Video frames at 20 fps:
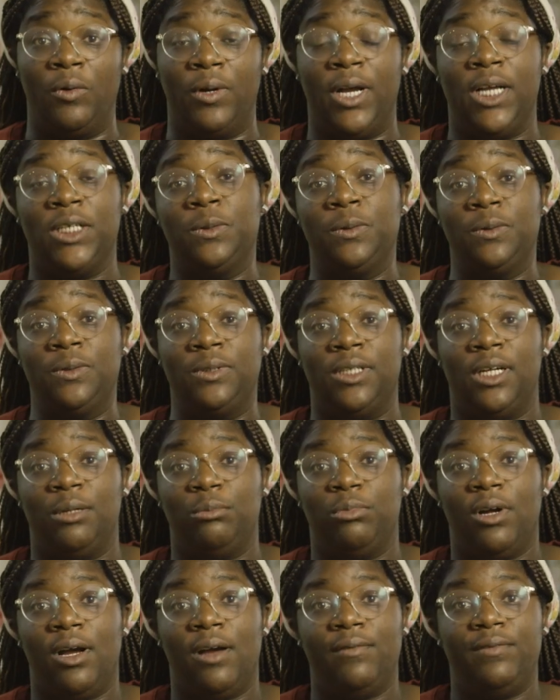grassroots
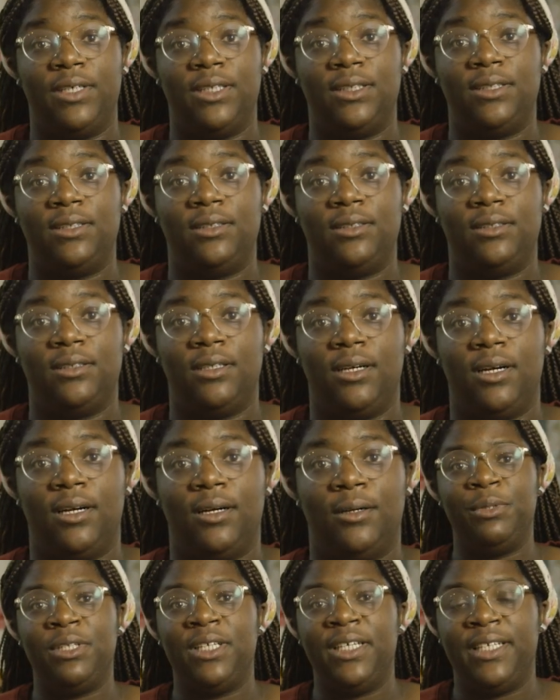nonprofits.
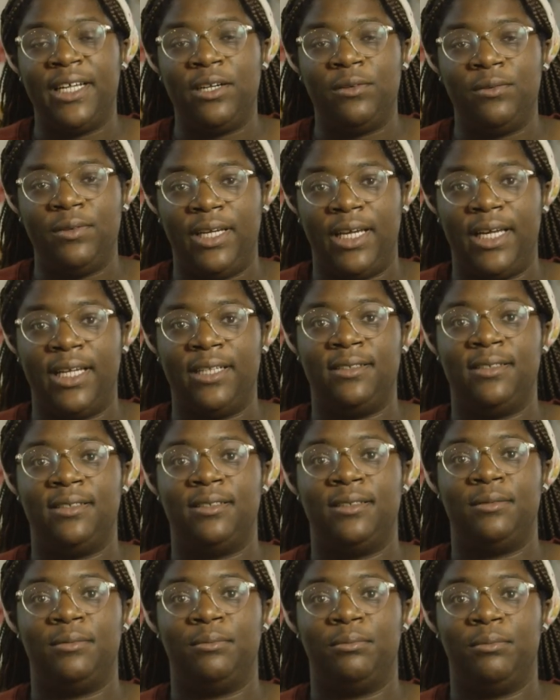Typically, they don't get
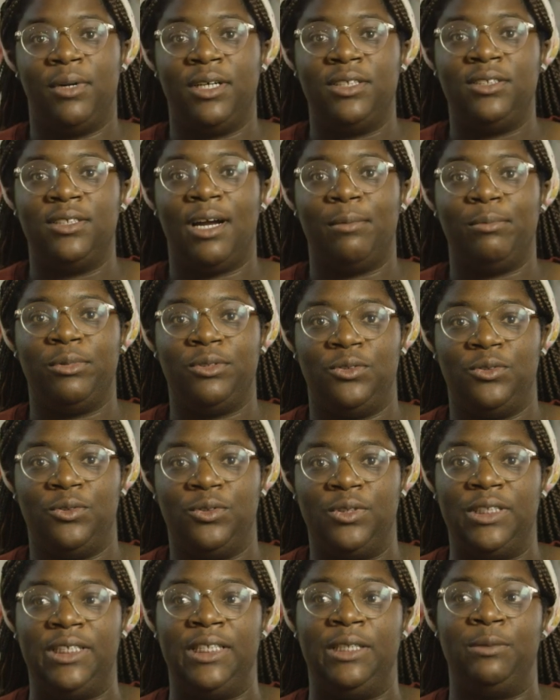much
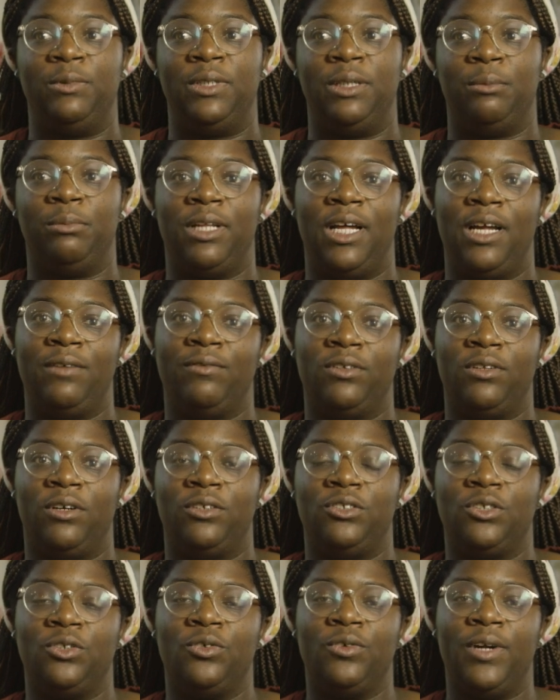opportunity when applying for
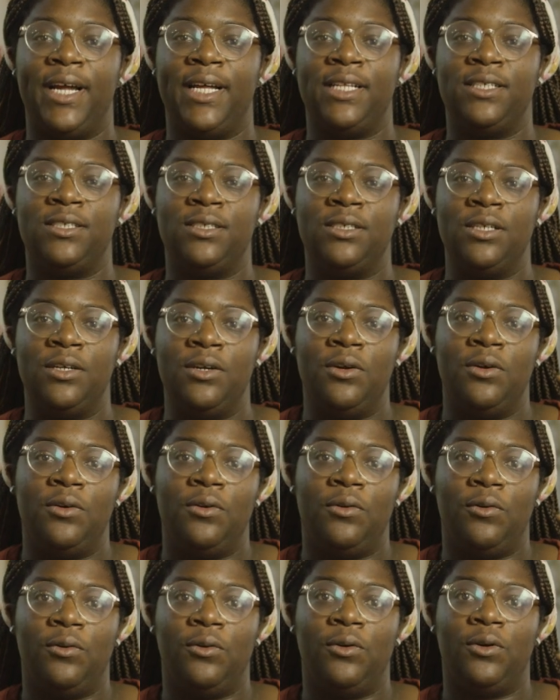larger grants
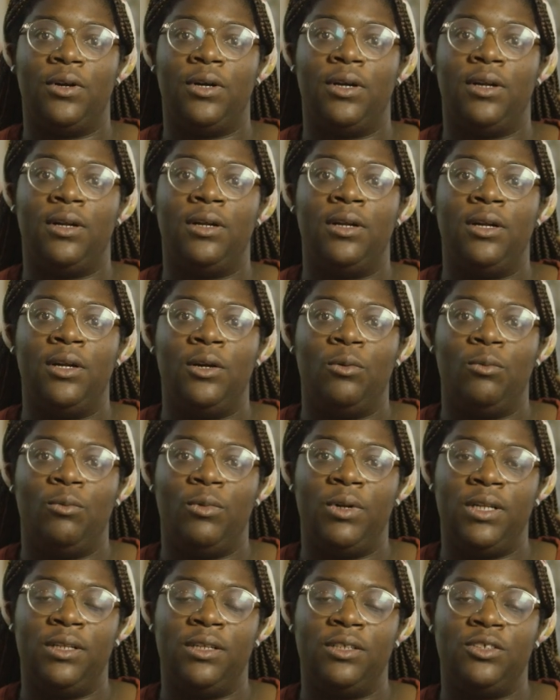or
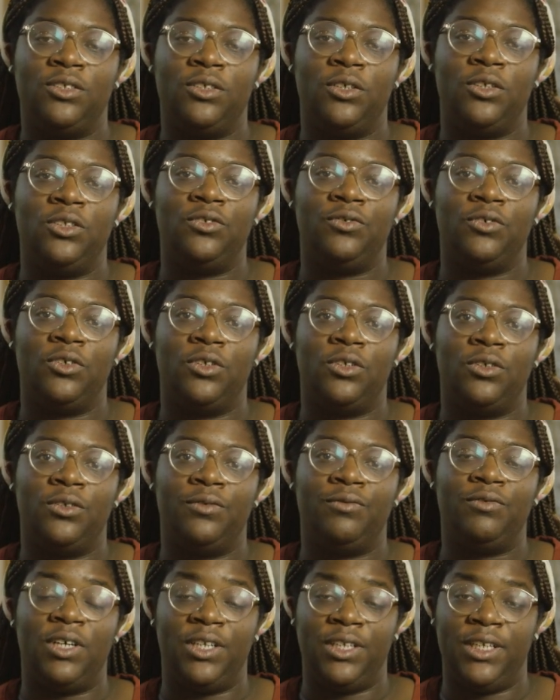when the search for
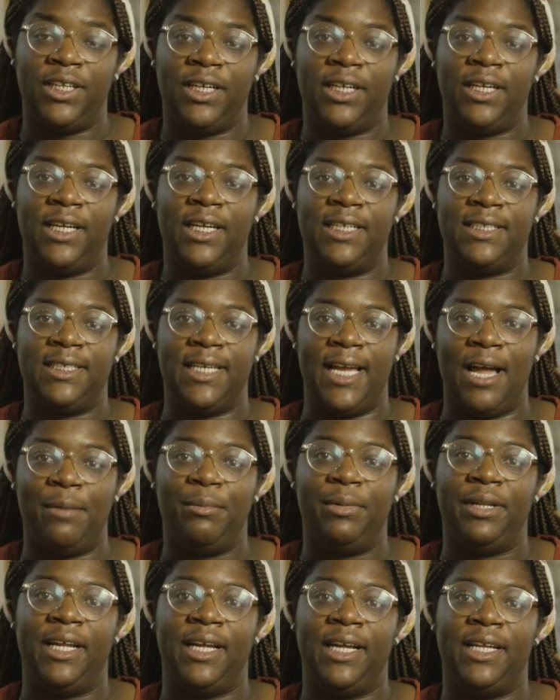funding is
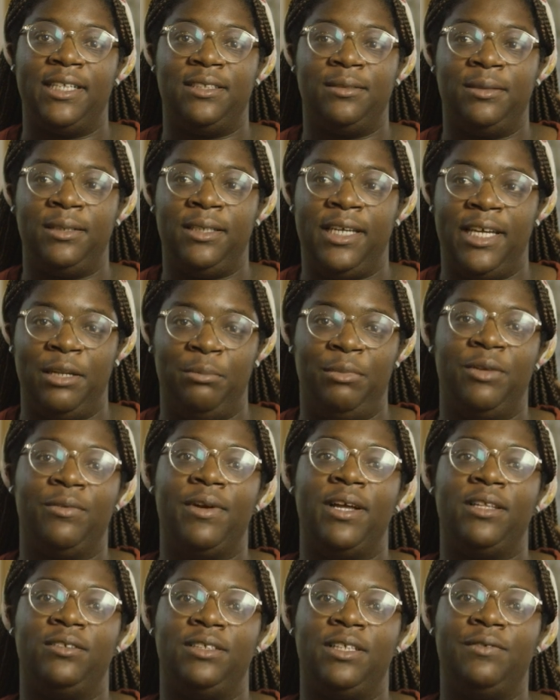happening. It can be
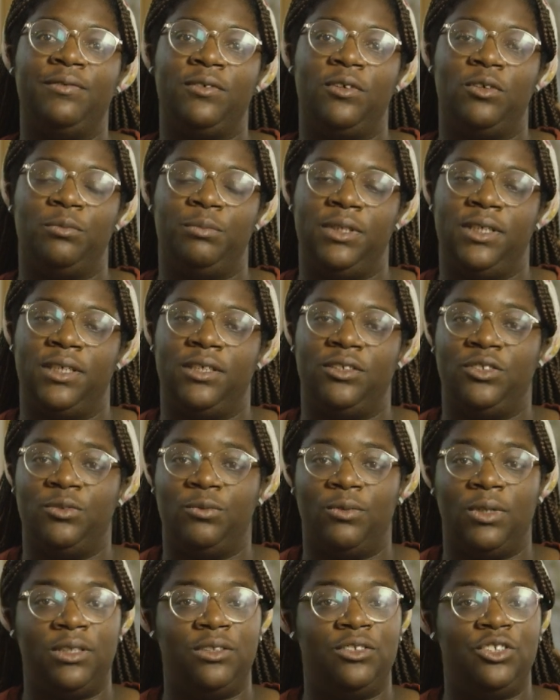rather difficult because
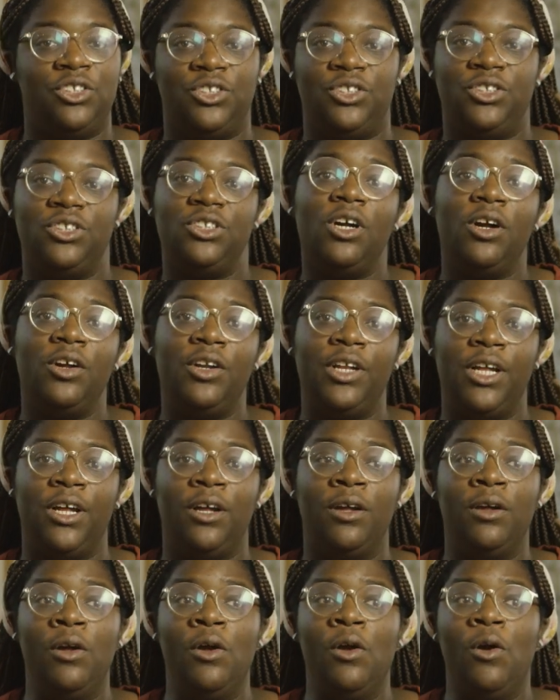you're one just
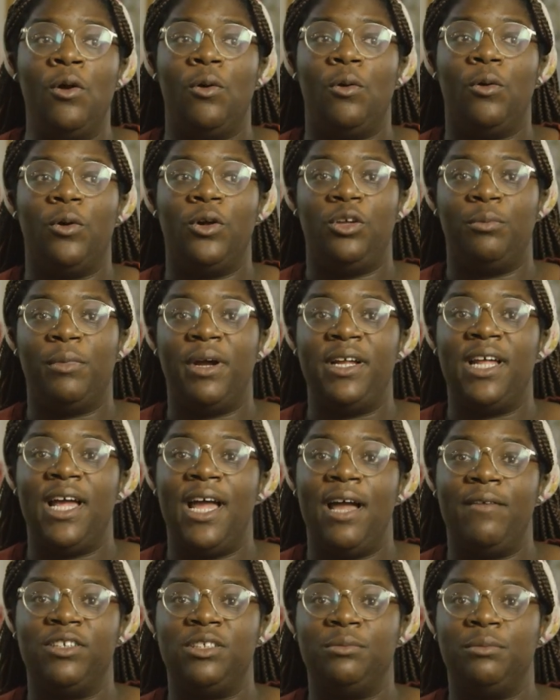starting, or you might not
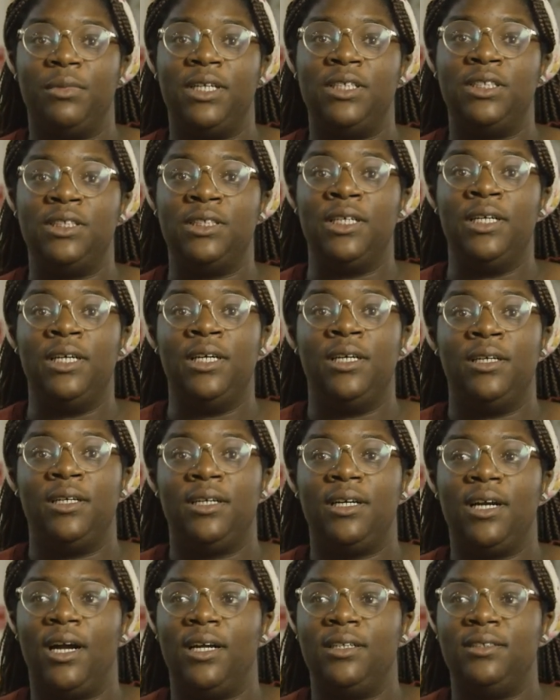have as much
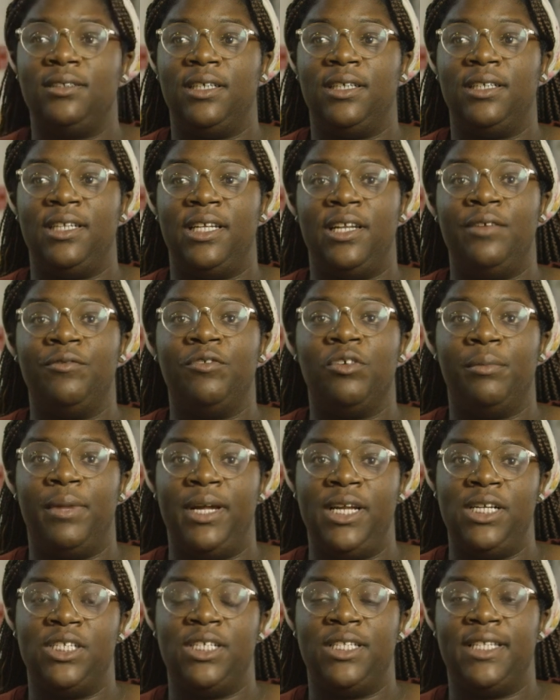content and
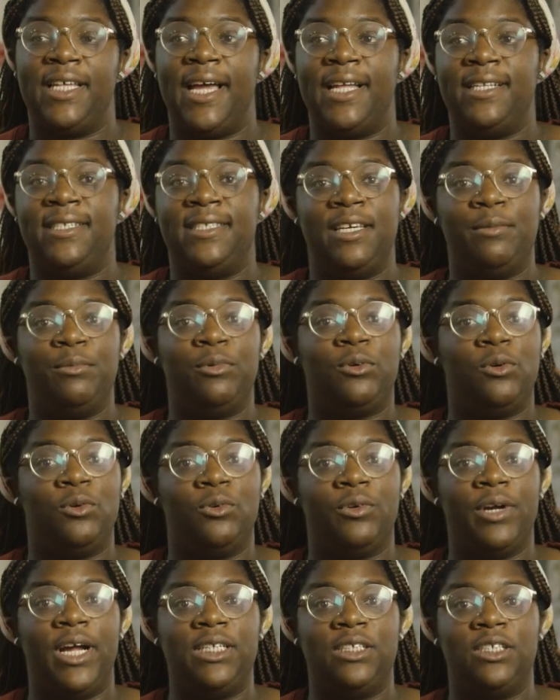information that
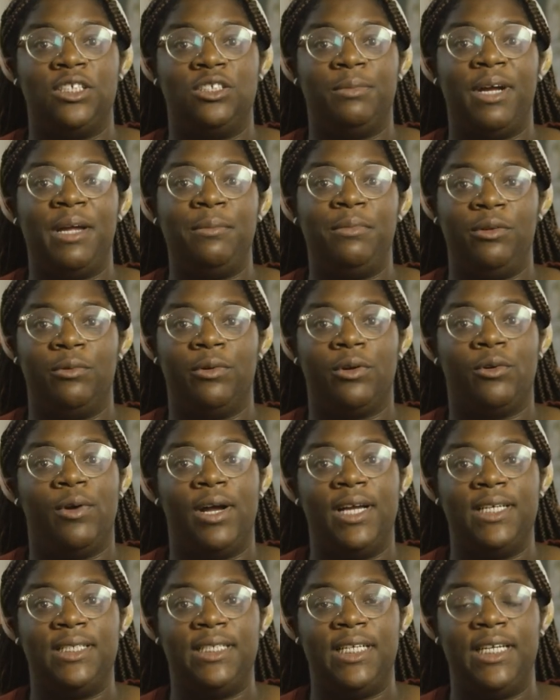typical grantors might be
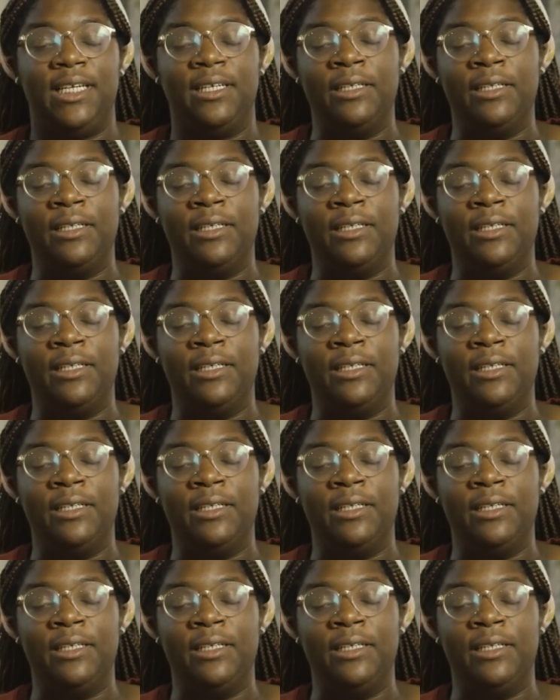requesting.